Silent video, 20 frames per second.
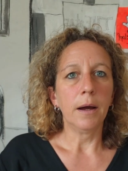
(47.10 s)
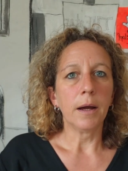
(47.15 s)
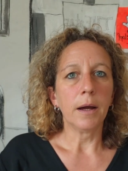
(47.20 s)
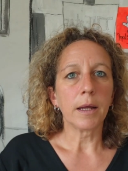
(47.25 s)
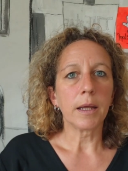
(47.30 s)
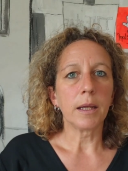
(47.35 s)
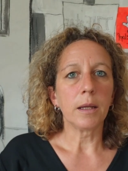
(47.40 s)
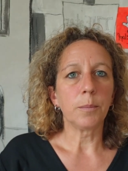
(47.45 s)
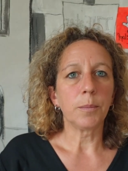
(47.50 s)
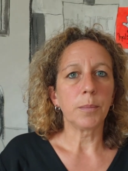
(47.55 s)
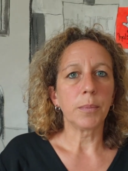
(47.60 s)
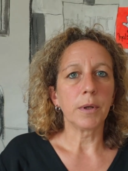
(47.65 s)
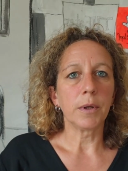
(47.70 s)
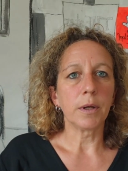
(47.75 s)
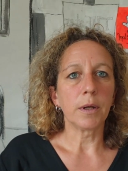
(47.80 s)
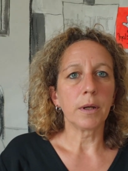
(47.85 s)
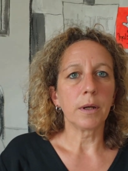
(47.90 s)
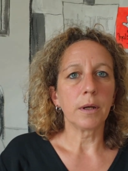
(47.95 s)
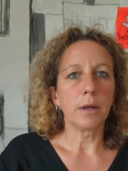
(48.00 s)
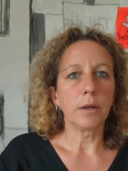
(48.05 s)

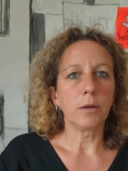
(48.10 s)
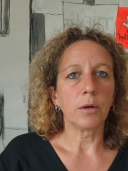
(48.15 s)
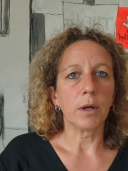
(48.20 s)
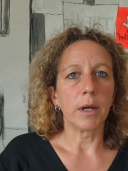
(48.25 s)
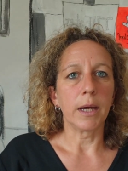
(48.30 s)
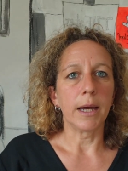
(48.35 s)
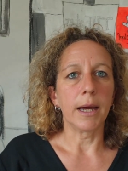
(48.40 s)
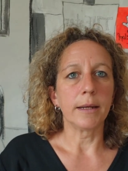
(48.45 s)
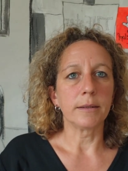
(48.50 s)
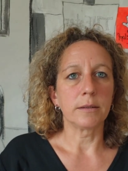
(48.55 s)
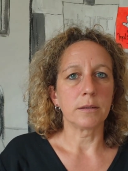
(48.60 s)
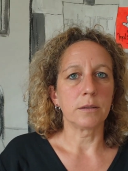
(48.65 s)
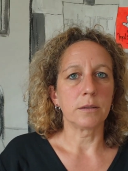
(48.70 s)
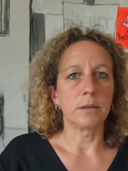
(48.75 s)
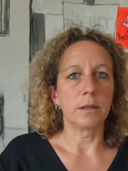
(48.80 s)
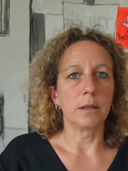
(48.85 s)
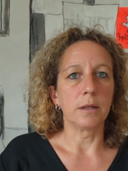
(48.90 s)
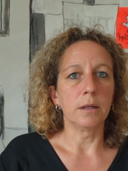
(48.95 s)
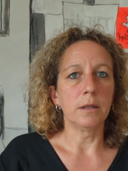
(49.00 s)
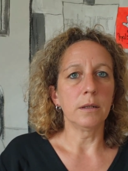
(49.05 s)
keeping your head
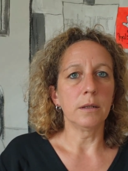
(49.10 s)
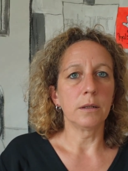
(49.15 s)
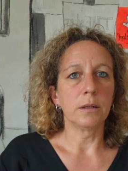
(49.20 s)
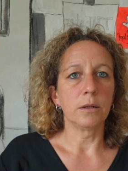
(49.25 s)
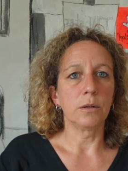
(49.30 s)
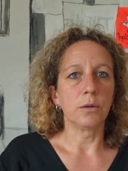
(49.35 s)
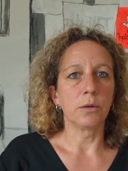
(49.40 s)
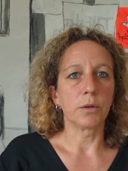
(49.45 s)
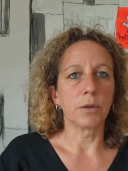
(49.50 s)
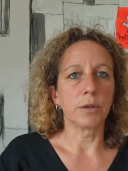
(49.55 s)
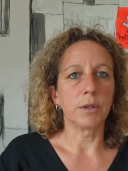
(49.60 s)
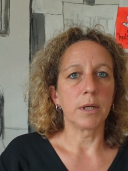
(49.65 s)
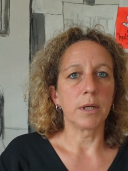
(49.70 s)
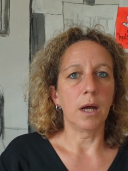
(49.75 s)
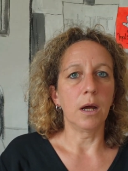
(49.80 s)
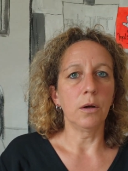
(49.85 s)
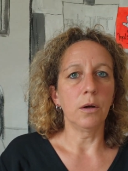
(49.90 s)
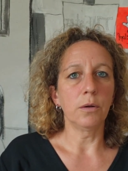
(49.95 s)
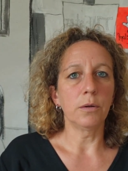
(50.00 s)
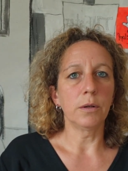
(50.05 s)
still. Look
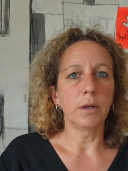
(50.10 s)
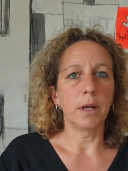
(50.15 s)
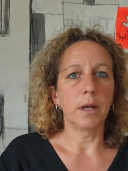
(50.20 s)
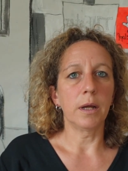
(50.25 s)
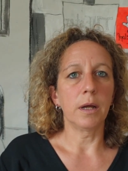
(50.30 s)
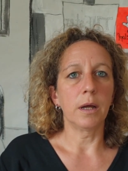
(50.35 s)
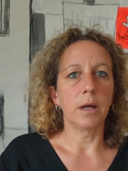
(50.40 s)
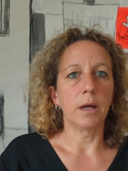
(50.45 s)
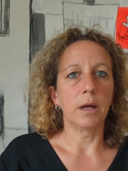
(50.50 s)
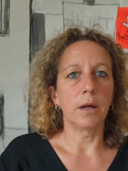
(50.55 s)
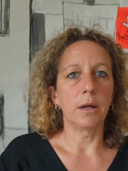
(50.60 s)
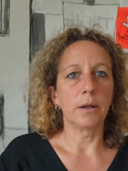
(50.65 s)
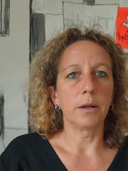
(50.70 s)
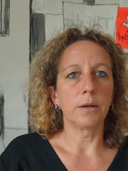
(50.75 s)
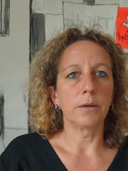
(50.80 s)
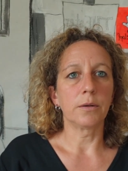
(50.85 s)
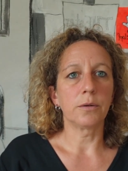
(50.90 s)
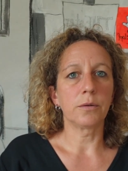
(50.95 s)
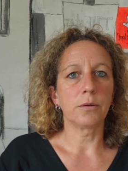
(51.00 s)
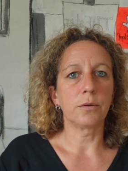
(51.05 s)
down
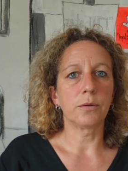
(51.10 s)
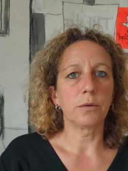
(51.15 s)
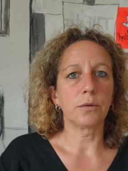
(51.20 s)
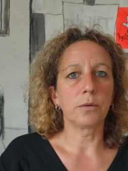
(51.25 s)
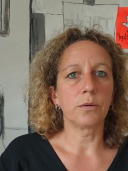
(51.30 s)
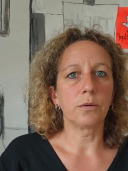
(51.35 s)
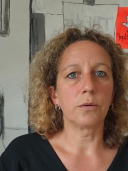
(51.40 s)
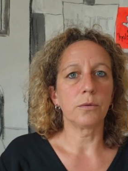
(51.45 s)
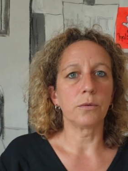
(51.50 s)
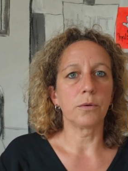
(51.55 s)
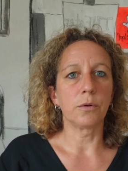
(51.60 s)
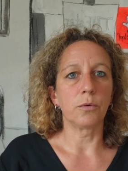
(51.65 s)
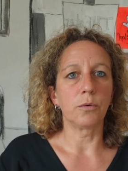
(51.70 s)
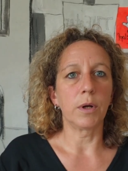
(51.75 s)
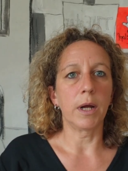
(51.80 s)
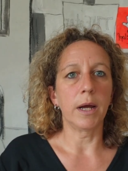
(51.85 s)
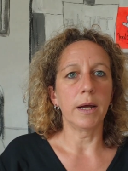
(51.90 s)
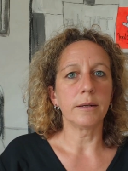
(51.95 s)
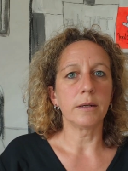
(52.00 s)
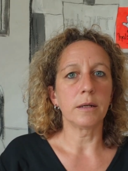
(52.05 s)
and to the
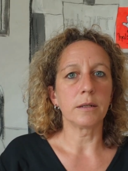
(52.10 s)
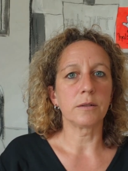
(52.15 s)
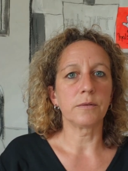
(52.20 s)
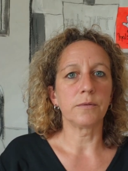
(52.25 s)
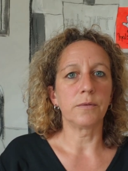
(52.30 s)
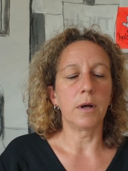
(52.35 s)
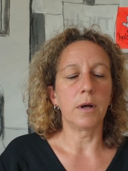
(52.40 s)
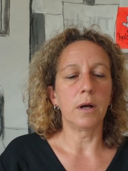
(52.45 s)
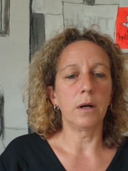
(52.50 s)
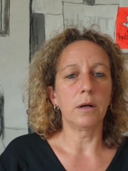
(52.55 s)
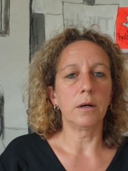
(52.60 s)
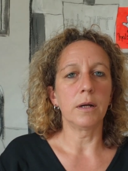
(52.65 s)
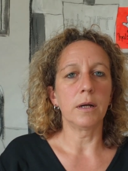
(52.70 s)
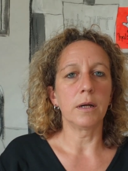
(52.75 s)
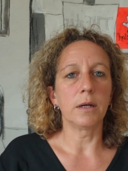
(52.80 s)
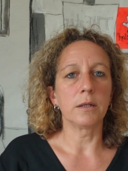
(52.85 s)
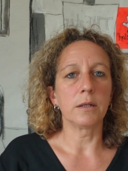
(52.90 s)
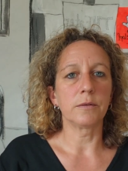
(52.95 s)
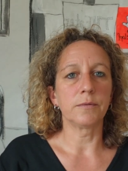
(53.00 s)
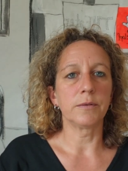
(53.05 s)
right as far
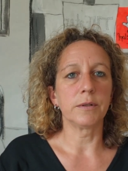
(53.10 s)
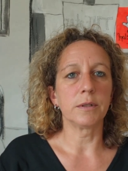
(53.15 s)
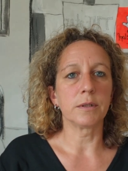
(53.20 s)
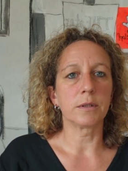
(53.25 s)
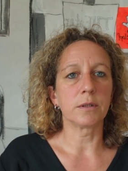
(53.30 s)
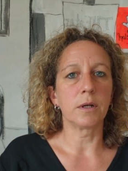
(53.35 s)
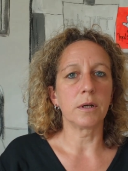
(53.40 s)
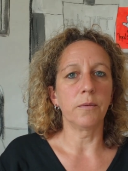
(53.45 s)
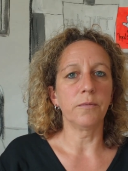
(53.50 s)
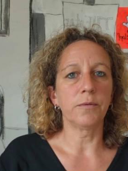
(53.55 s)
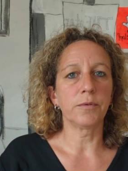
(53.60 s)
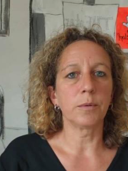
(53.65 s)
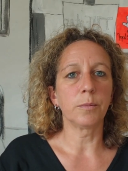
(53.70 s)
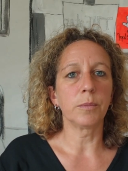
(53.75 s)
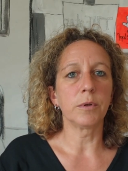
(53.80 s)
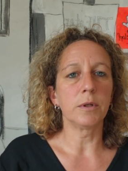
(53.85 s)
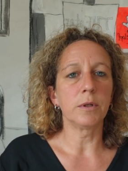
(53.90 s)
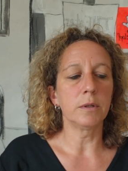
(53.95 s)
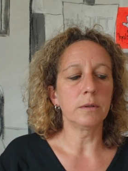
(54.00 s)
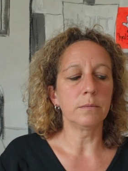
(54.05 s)
as feels
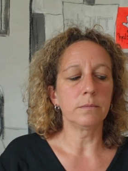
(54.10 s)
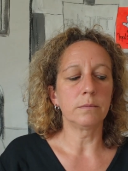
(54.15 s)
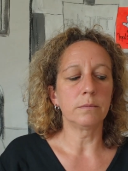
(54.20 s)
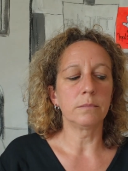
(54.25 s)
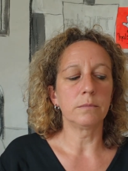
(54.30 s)
comfortable.